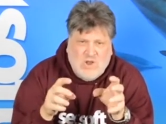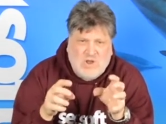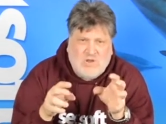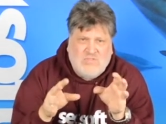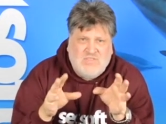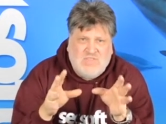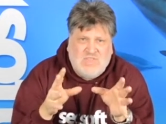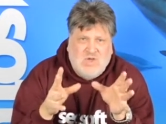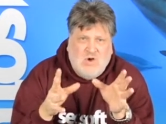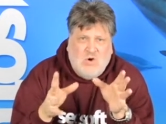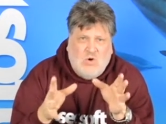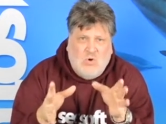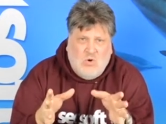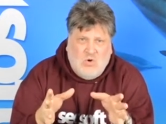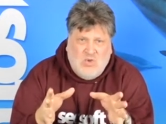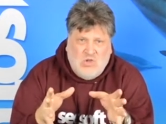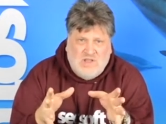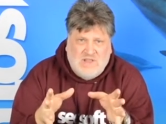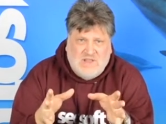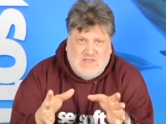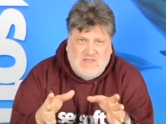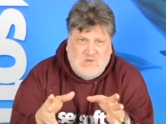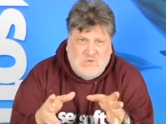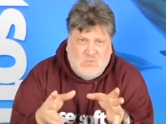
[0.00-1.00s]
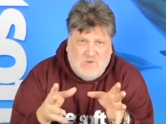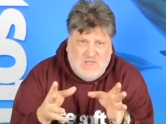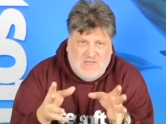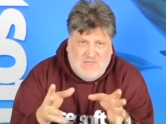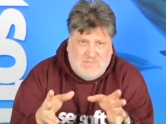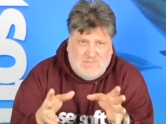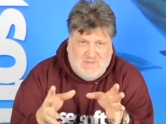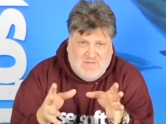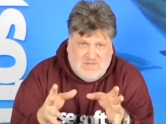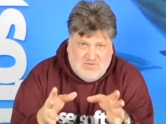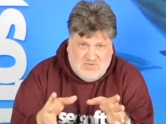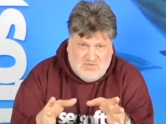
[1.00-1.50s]
are the only
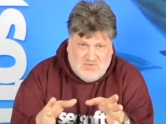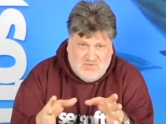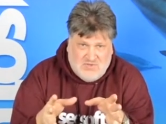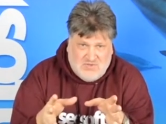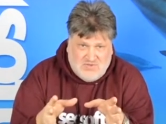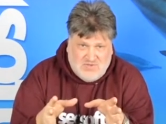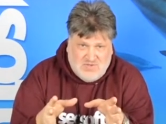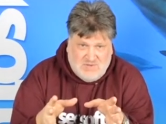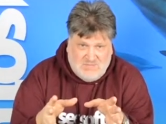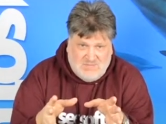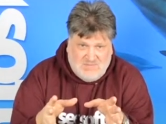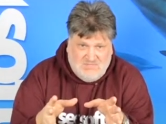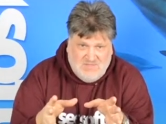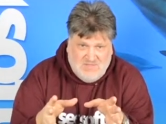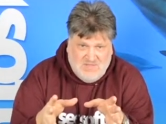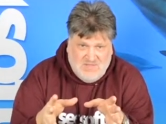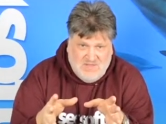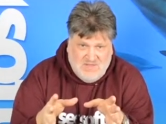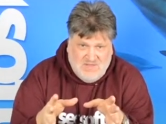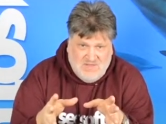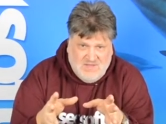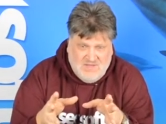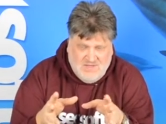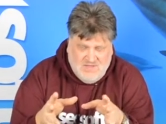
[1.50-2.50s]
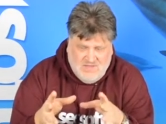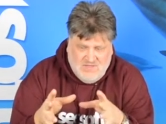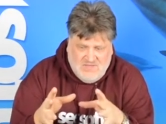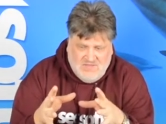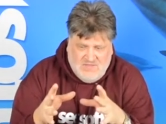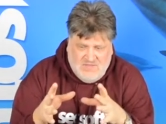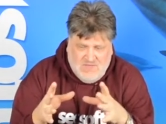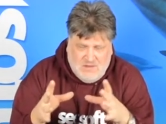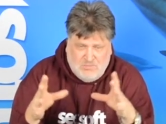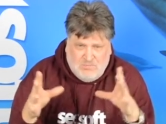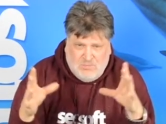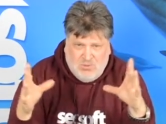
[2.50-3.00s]
weight belt system
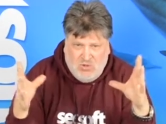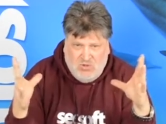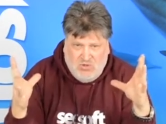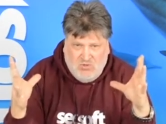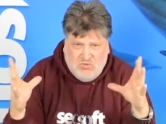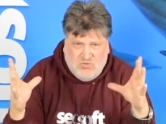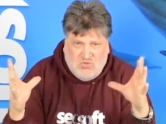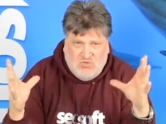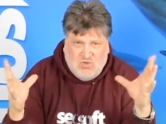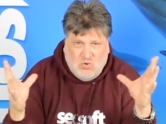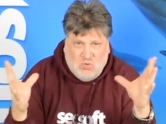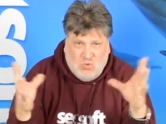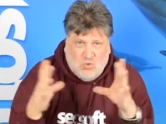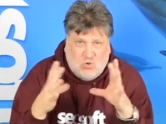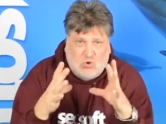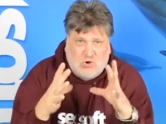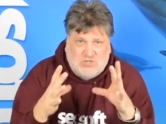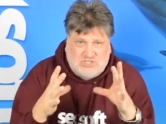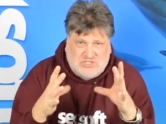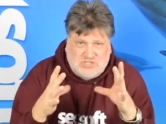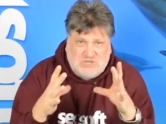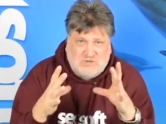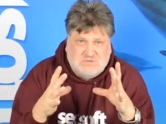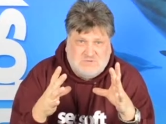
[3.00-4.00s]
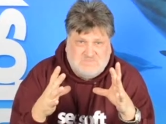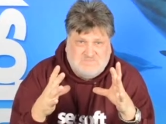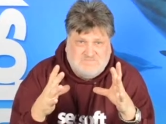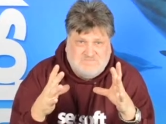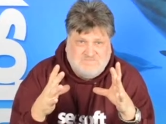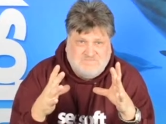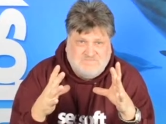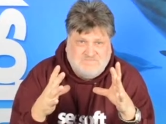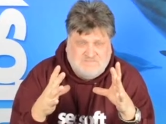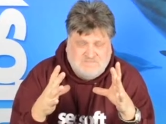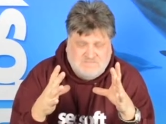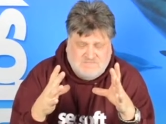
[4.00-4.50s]
that pulls towards you.
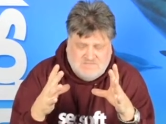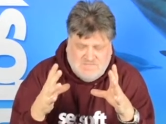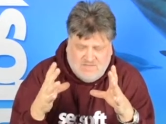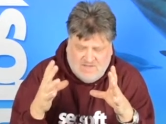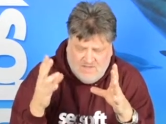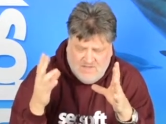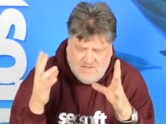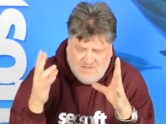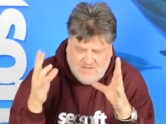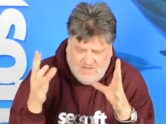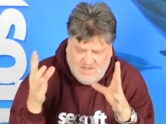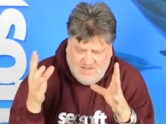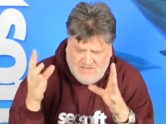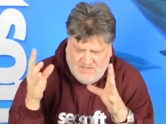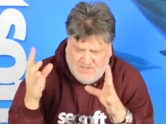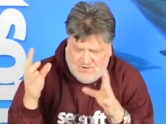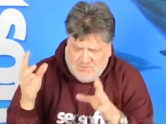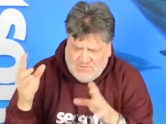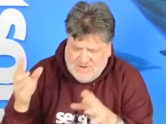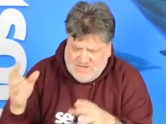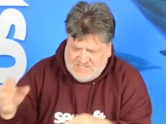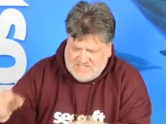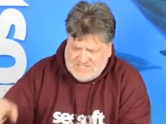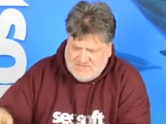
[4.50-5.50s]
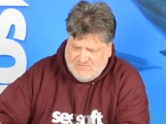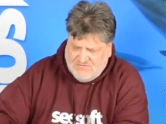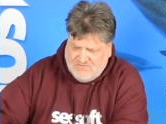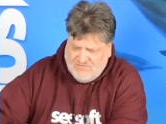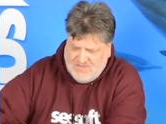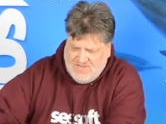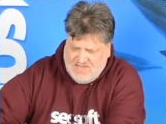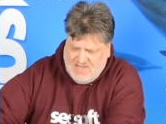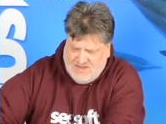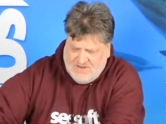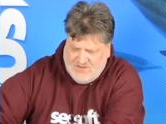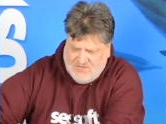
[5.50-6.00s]
And the reason for
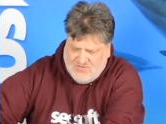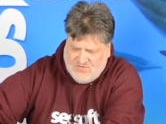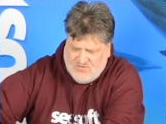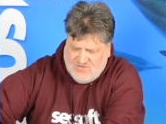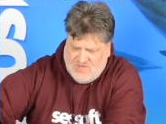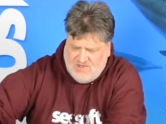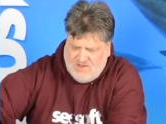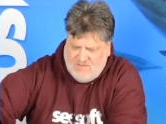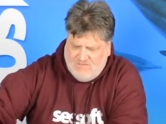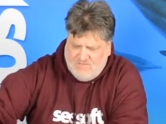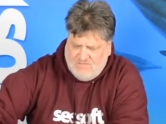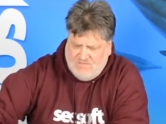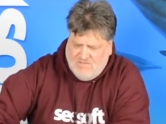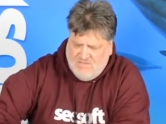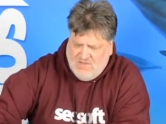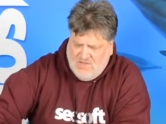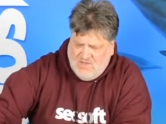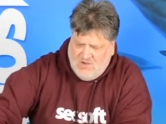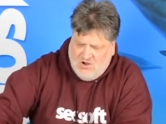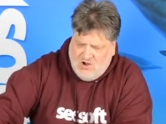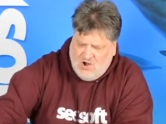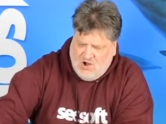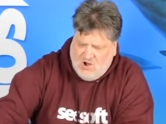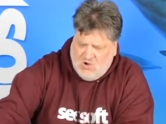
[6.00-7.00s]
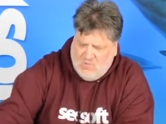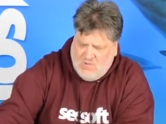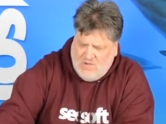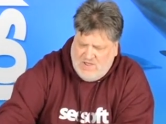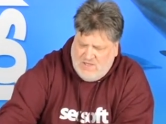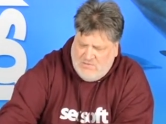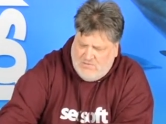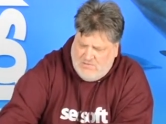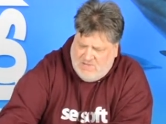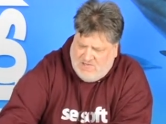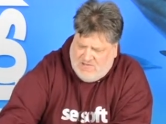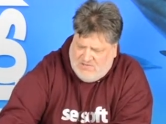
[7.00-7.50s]
that is that our
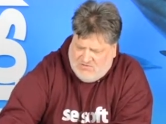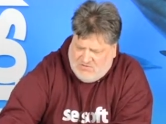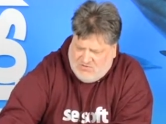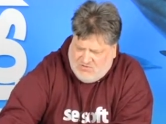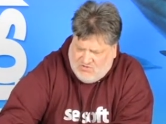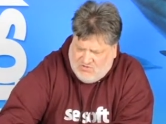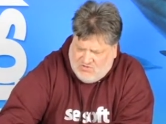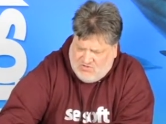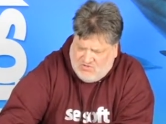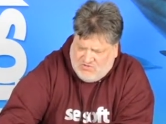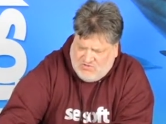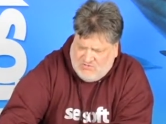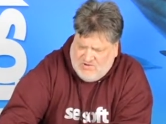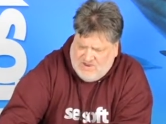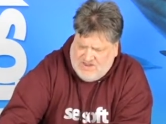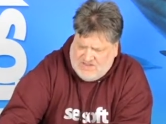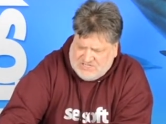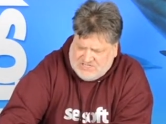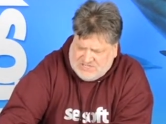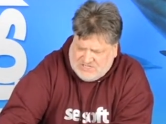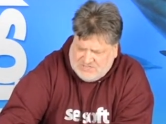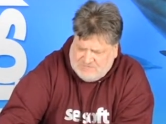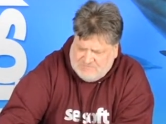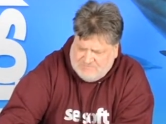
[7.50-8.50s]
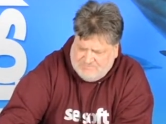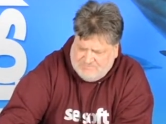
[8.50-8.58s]
weight belts stretch.